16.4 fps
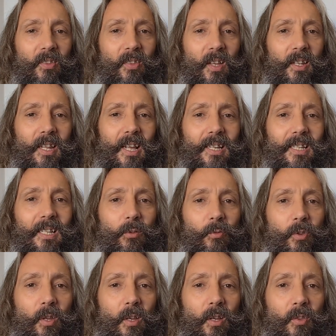then that
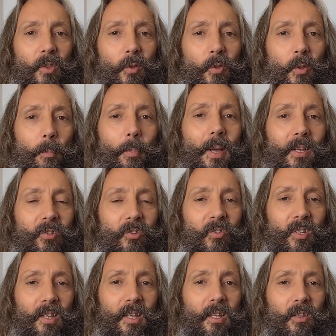gives the
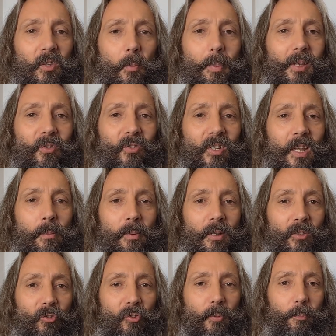best
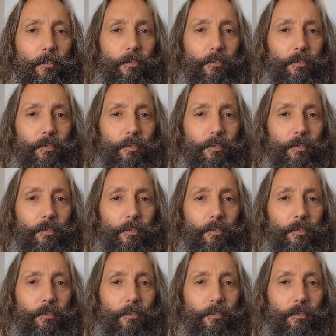image.